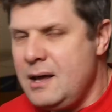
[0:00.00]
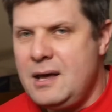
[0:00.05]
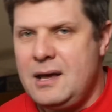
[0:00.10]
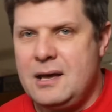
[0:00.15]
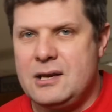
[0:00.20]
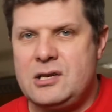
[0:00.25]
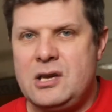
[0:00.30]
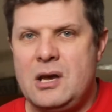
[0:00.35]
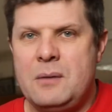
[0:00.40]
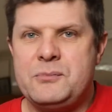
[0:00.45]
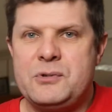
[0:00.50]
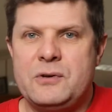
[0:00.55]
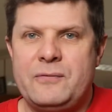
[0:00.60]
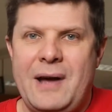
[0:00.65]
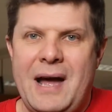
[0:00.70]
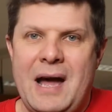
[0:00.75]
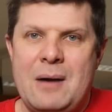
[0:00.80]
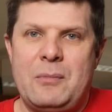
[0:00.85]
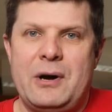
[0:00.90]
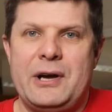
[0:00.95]
in terms of
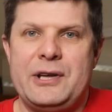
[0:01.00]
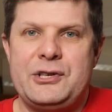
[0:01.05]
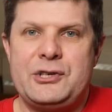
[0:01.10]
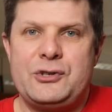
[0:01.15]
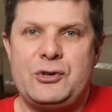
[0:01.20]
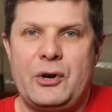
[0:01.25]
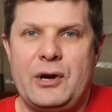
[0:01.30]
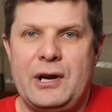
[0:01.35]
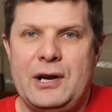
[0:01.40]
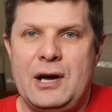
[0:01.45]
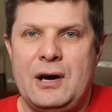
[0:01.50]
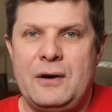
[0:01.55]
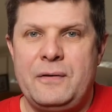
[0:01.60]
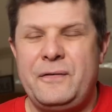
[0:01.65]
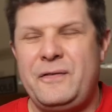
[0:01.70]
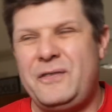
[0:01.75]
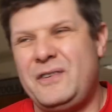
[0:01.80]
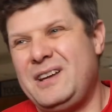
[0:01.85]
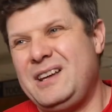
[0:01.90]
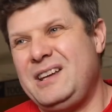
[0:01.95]
am I strong
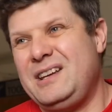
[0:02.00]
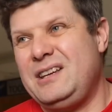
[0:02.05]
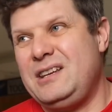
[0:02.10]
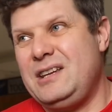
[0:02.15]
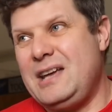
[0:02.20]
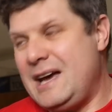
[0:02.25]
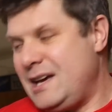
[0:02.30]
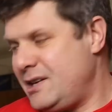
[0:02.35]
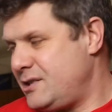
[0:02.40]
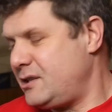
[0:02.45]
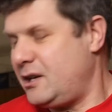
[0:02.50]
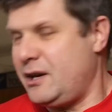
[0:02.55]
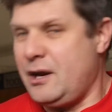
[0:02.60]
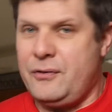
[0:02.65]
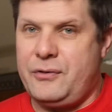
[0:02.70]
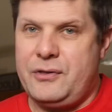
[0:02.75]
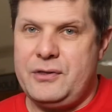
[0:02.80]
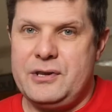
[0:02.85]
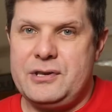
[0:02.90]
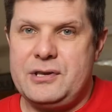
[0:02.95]
enough? Yes, I
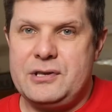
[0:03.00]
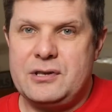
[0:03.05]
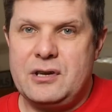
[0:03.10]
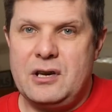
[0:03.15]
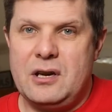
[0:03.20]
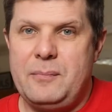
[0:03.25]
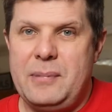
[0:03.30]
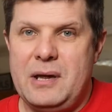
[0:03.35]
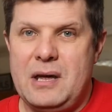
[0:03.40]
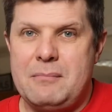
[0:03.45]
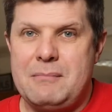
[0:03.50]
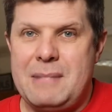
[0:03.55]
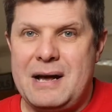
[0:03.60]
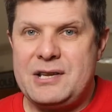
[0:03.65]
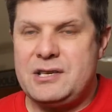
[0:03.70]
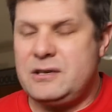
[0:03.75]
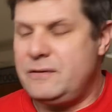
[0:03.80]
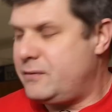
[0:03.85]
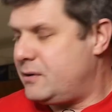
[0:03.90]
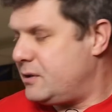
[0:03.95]
don't think this is going to be a
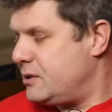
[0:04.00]
massive